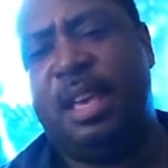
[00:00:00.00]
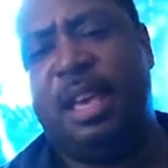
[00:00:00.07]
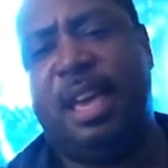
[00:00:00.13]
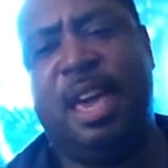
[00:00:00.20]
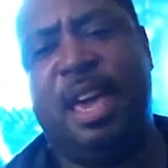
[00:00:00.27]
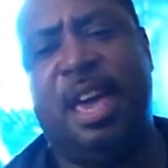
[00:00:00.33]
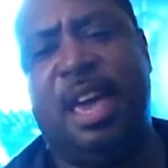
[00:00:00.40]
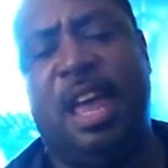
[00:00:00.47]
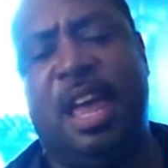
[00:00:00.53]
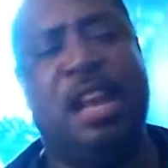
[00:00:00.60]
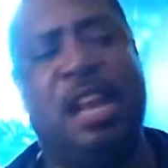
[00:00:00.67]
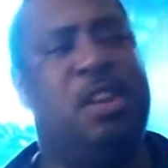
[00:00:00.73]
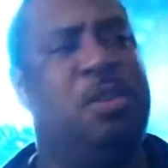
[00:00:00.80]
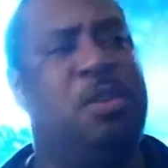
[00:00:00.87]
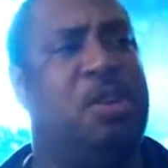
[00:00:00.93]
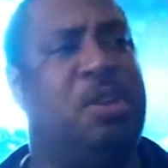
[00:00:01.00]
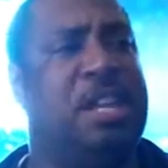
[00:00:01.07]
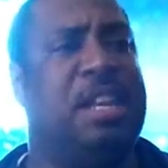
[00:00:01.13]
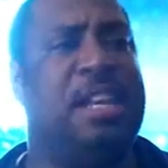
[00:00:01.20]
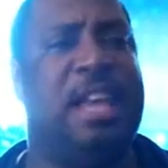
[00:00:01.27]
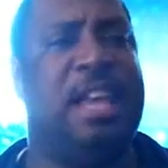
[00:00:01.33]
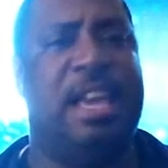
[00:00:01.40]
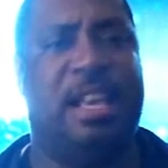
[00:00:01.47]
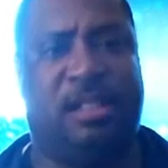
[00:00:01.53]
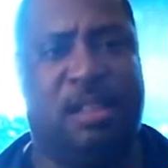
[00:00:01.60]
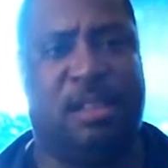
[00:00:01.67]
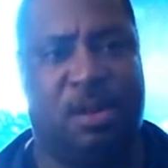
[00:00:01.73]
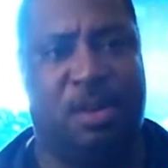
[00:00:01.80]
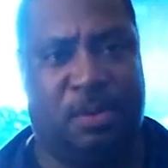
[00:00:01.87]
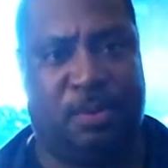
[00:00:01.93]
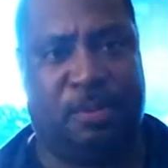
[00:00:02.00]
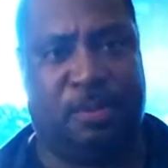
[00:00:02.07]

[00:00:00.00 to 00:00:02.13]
and you're getting Days Gone.